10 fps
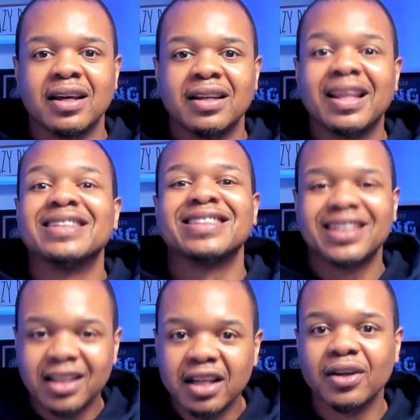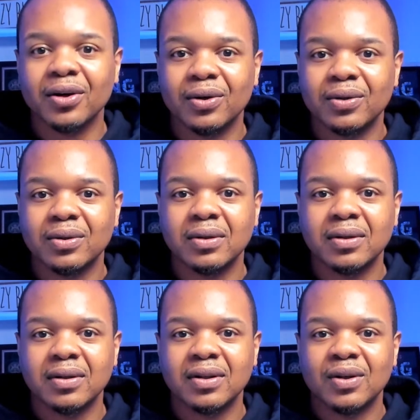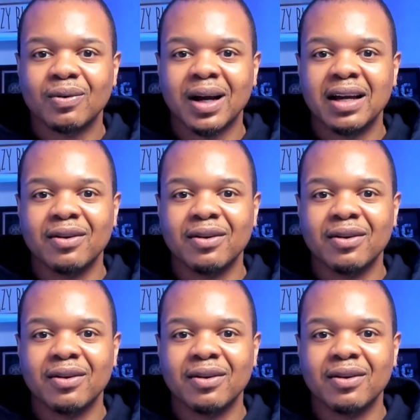That's skill, right?